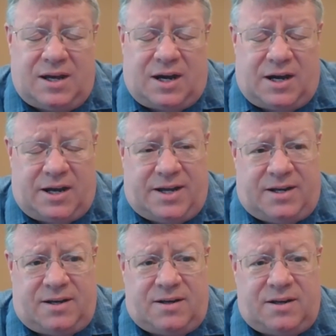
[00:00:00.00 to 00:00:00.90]

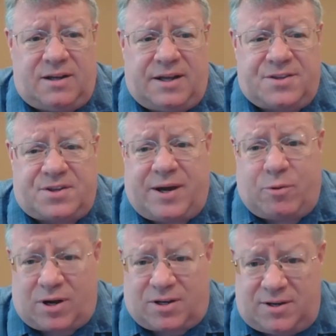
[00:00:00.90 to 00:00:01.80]
And so I
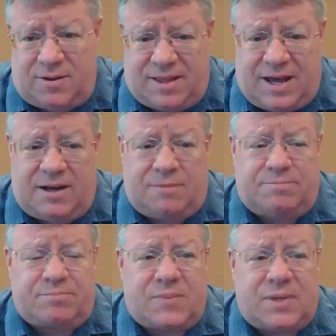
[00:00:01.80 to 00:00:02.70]
worked to do that.
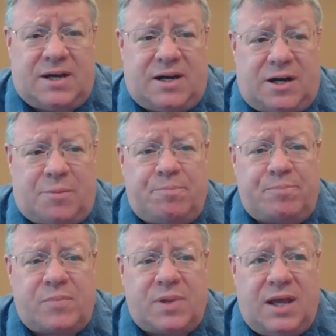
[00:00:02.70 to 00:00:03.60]
And
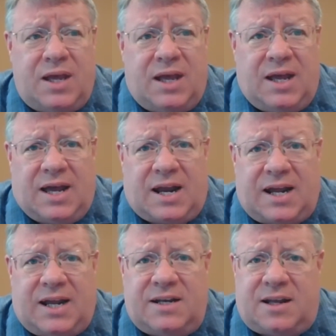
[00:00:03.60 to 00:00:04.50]
I
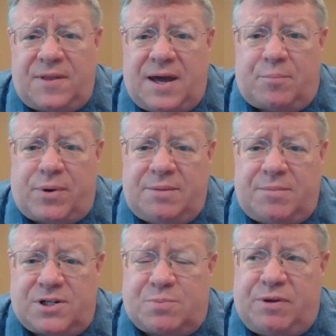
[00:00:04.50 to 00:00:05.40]
had done that pretty
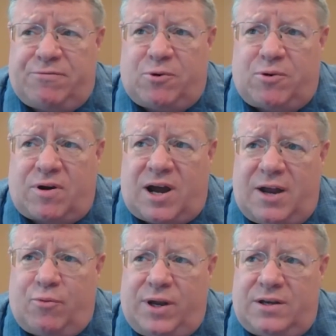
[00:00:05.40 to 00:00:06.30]
much before I
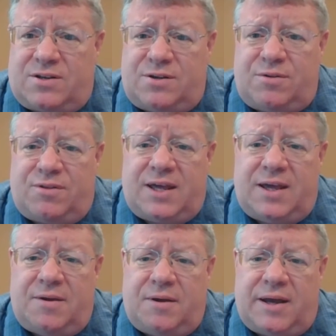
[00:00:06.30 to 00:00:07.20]
went to
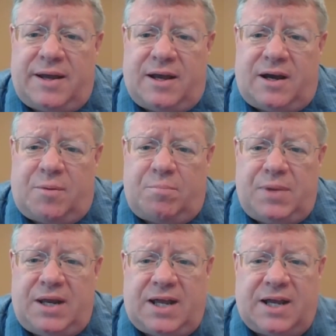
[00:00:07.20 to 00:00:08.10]
the
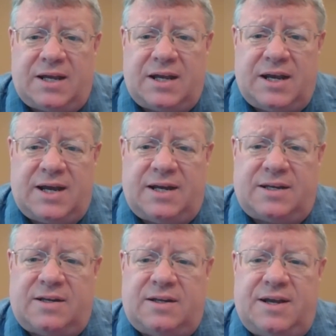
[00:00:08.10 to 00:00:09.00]
meeting at
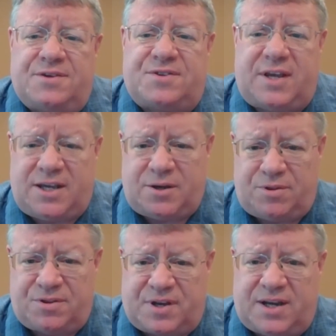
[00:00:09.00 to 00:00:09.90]
SCU,
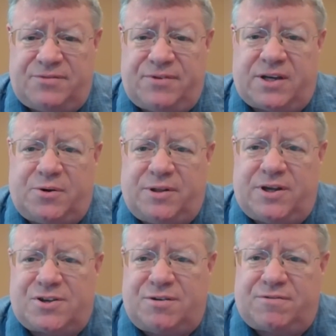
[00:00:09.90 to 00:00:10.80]
the Scientific
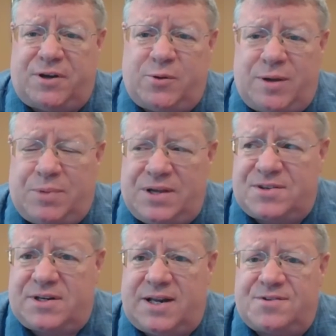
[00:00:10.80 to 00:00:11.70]
Coalition for UAP
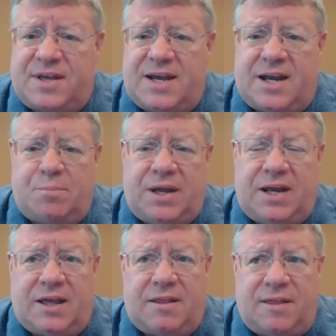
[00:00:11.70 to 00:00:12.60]
Studies. They had a
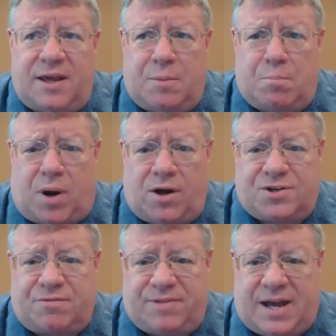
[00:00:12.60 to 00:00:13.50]
meeting in
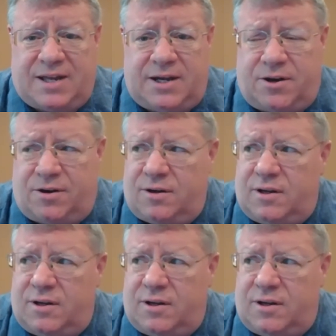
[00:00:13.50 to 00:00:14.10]
March of that year.